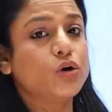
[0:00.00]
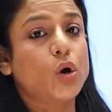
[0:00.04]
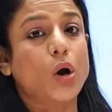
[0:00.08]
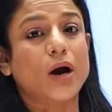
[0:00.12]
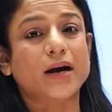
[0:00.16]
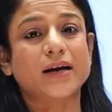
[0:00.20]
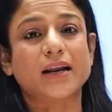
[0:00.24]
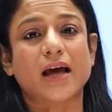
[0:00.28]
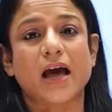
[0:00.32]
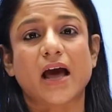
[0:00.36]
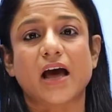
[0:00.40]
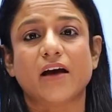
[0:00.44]

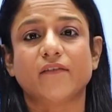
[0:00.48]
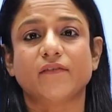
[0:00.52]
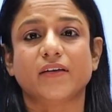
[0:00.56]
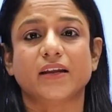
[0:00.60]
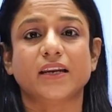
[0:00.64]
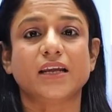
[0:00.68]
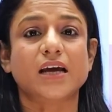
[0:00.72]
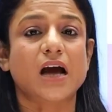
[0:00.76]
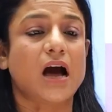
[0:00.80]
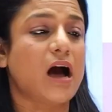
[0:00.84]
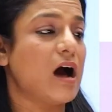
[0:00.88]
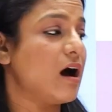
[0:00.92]
not have
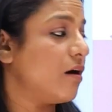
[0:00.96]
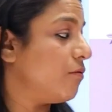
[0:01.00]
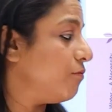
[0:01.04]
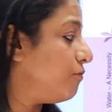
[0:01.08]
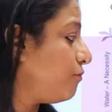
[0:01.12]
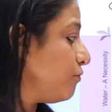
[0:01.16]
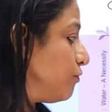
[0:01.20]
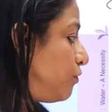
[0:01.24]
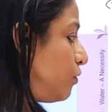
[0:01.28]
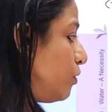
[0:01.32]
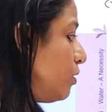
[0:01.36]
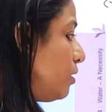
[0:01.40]
any
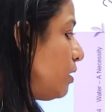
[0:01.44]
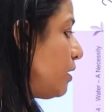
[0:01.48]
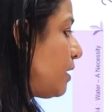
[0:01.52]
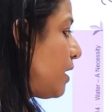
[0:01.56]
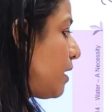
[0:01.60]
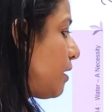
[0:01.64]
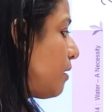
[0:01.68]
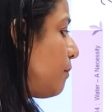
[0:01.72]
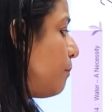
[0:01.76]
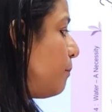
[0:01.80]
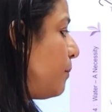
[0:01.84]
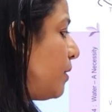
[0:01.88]
harmful
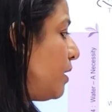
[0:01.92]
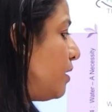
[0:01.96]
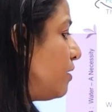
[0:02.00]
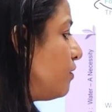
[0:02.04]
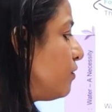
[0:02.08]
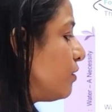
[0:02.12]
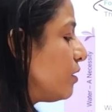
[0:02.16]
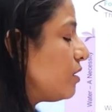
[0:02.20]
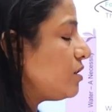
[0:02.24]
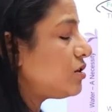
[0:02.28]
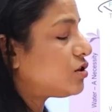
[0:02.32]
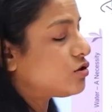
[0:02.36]

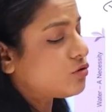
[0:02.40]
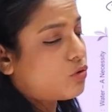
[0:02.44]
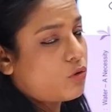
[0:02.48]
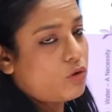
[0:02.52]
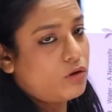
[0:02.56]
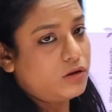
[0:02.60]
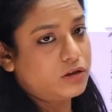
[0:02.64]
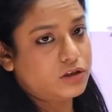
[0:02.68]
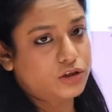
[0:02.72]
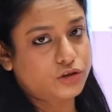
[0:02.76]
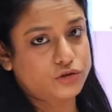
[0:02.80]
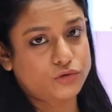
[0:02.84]
minerals
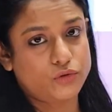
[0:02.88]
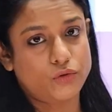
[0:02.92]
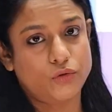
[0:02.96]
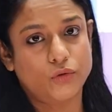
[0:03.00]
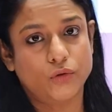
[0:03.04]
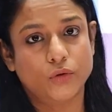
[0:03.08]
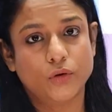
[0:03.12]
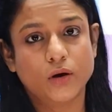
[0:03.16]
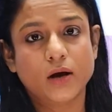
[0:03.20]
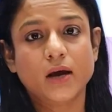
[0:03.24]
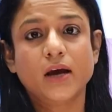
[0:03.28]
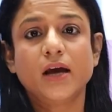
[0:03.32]

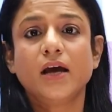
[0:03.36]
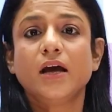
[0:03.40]
also.